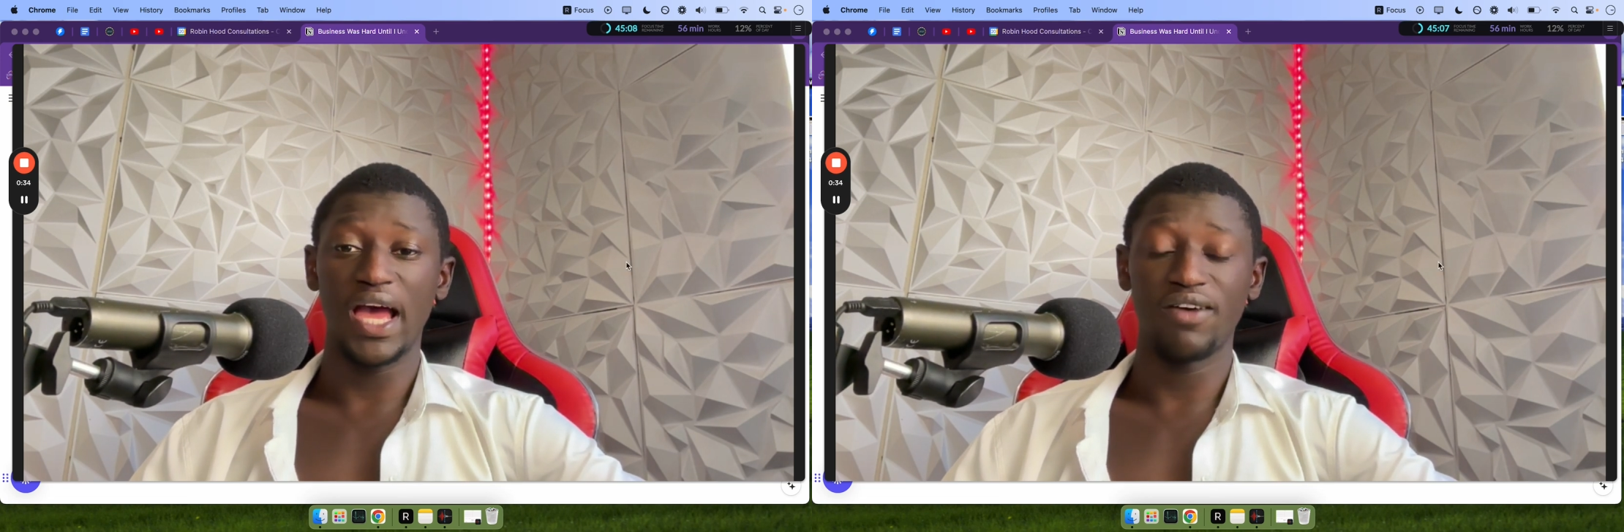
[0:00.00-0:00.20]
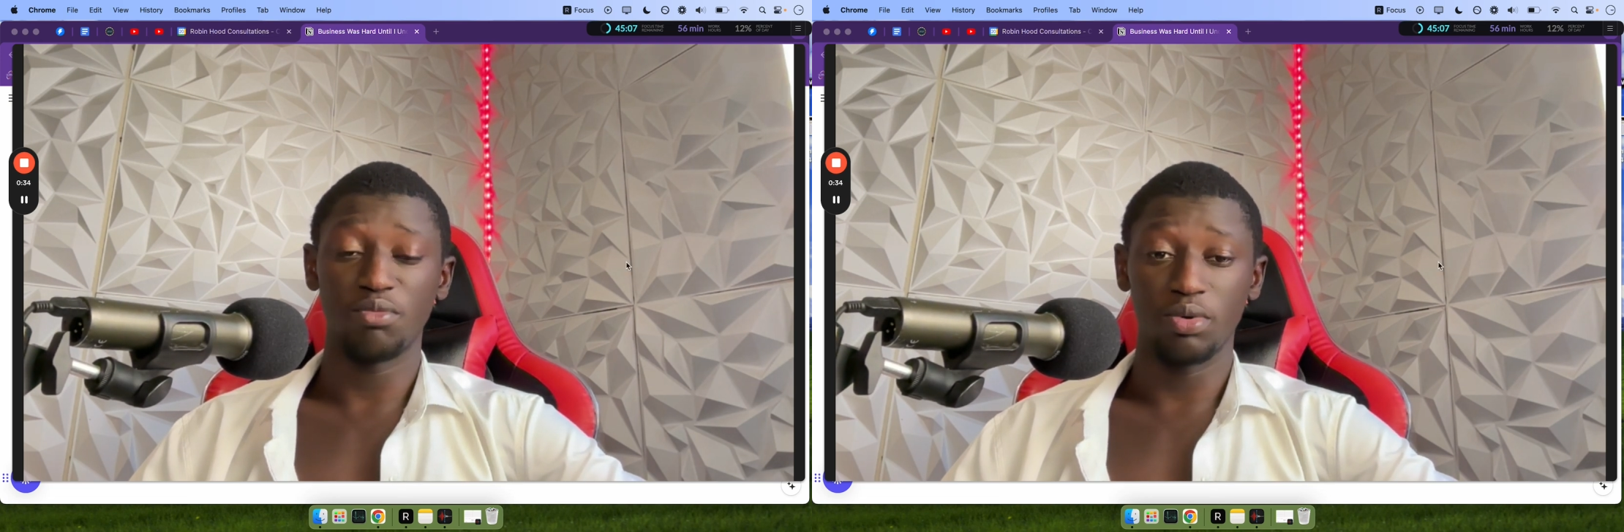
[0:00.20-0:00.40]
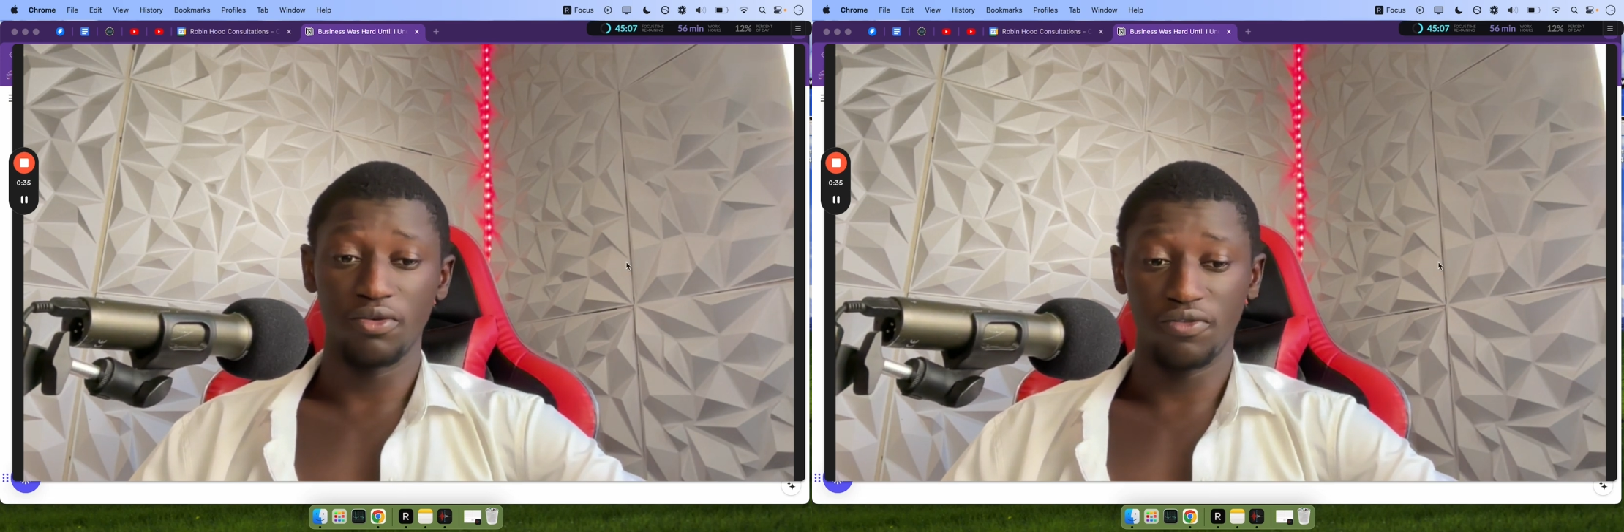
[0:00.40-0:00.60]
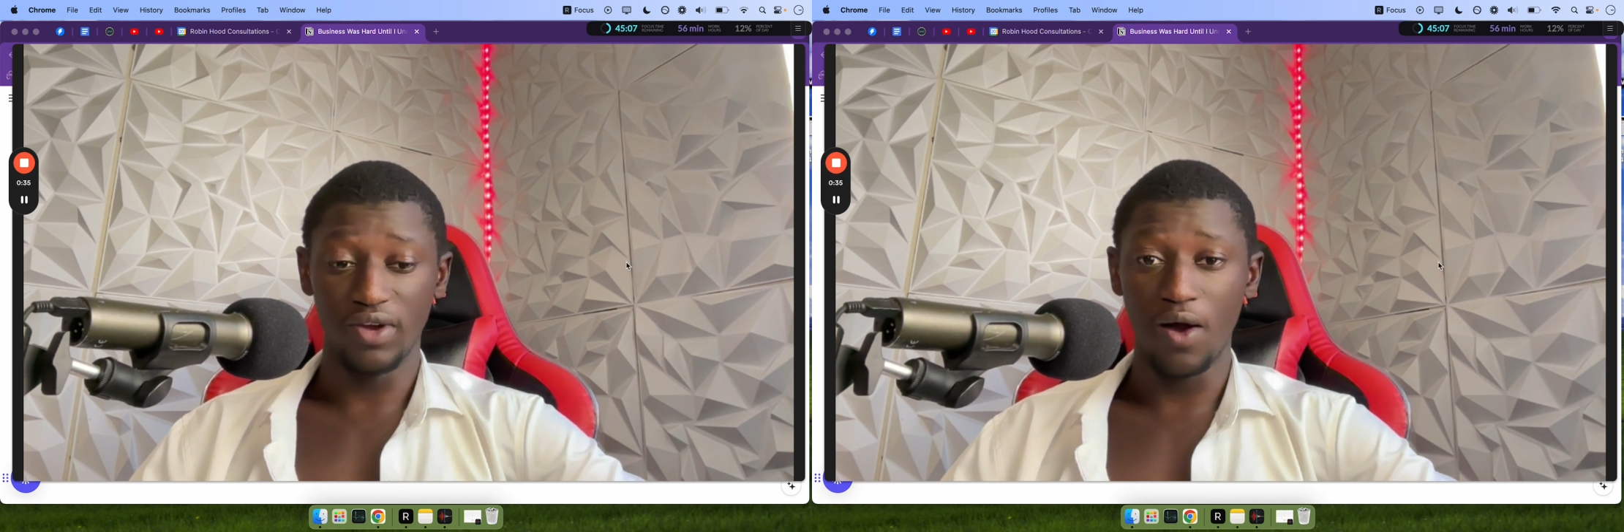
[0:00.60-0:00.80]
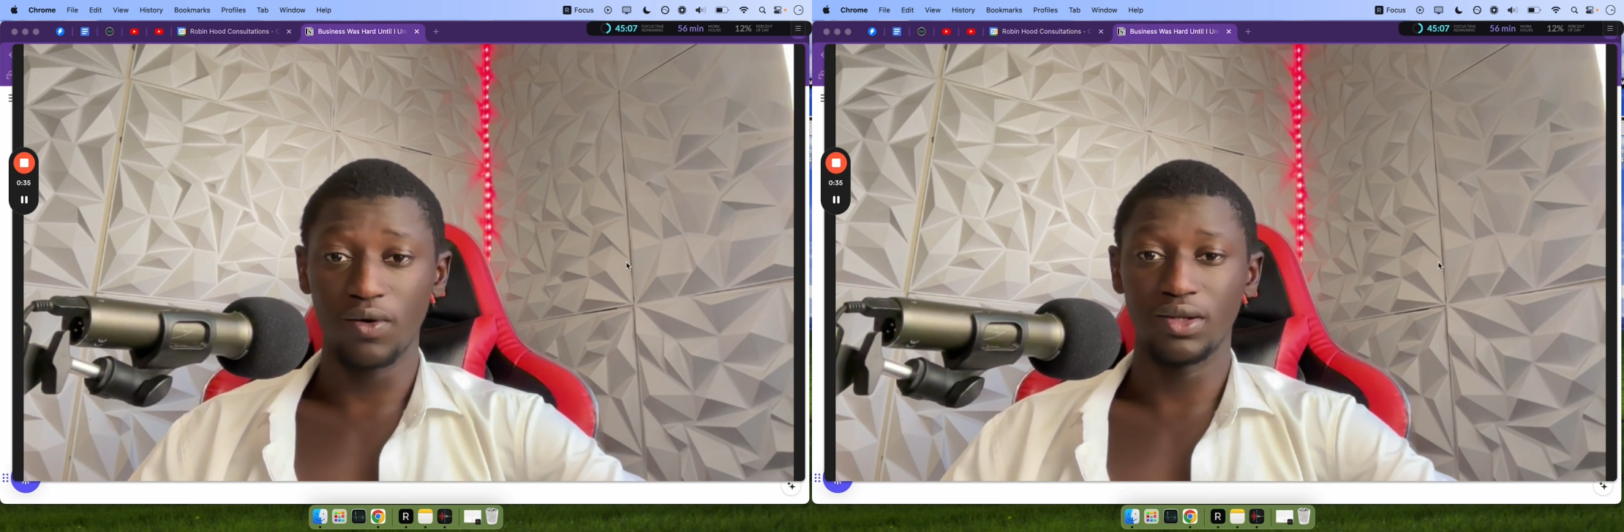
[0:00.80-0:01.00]
a
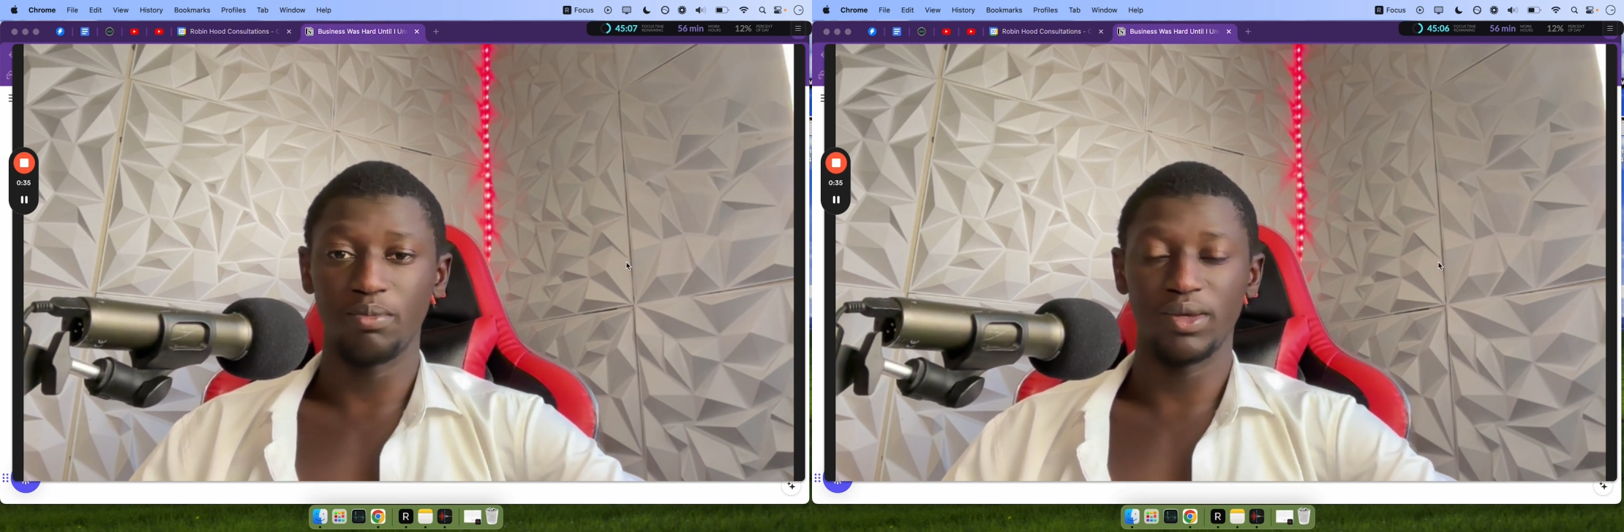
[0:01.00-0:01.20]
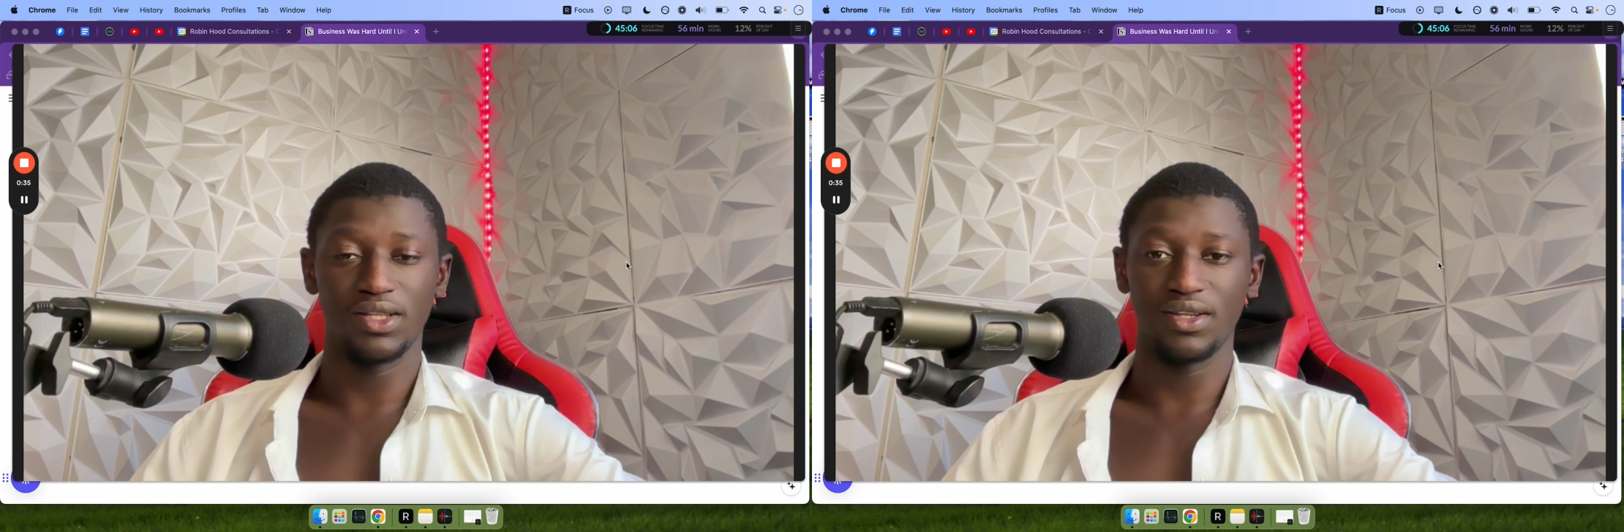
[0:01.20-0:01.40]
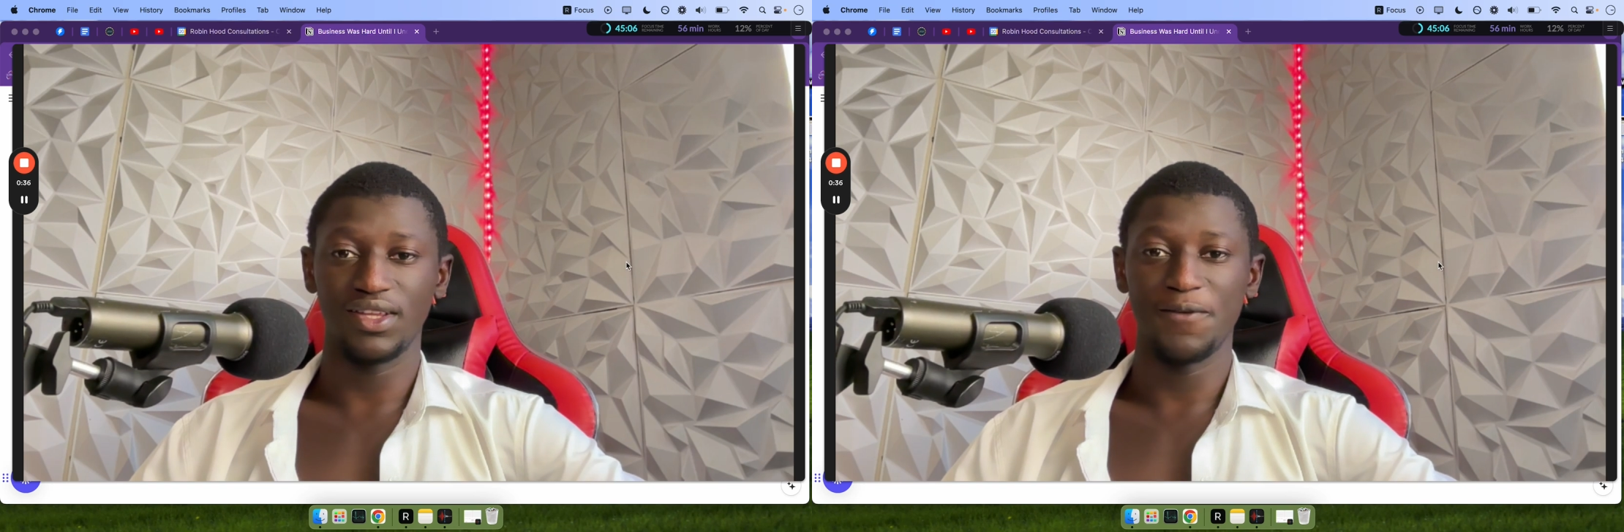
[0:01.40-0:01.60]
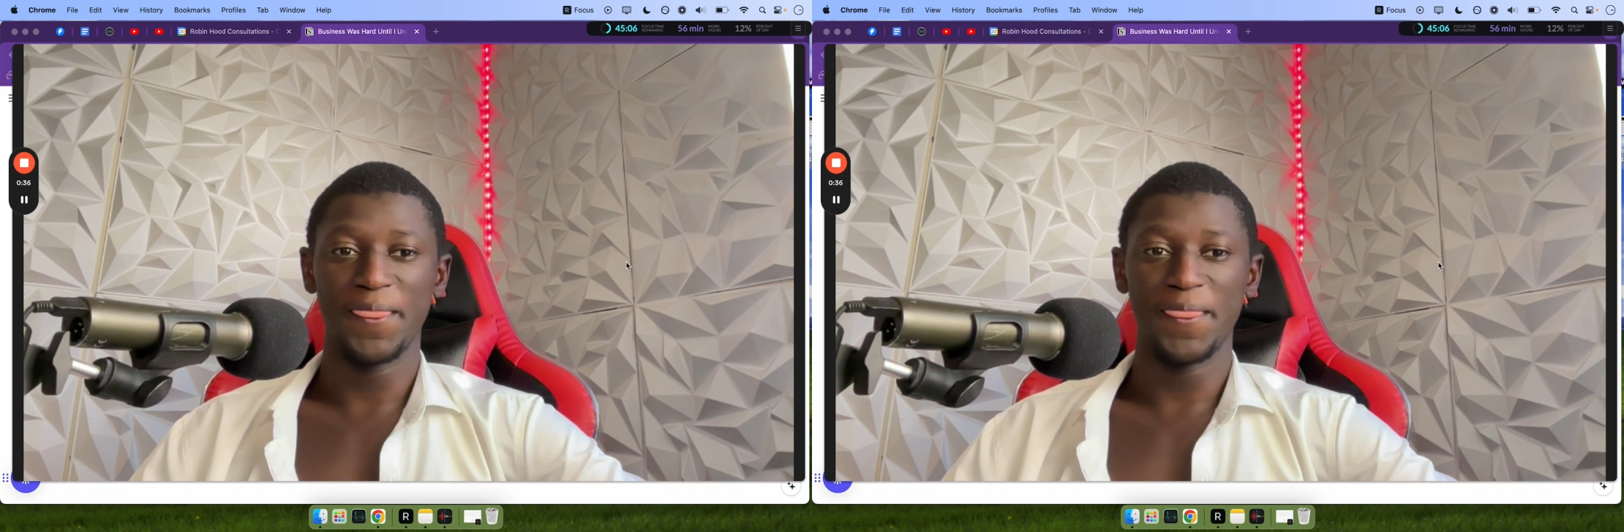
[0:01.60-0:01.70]
profound ability